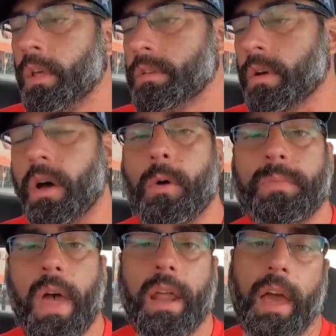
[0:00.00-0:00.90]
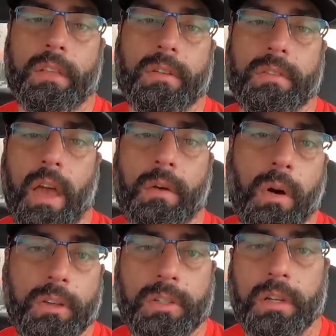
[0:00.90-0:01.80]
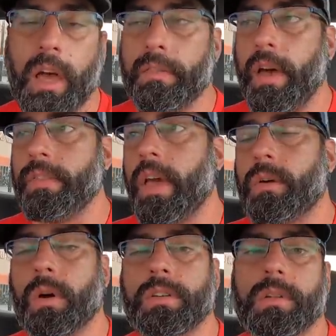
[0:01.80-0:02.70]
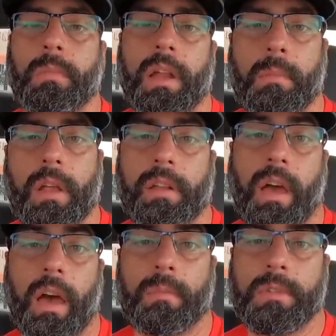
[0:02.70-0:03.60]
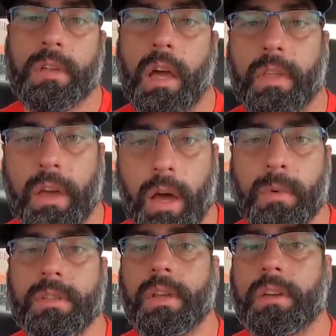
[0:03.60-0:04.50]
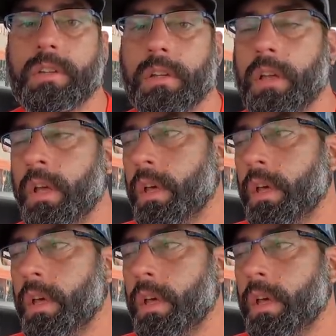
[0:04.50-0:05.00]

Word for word: So I hope that answers that question. I've had that question many, many times on the comment section.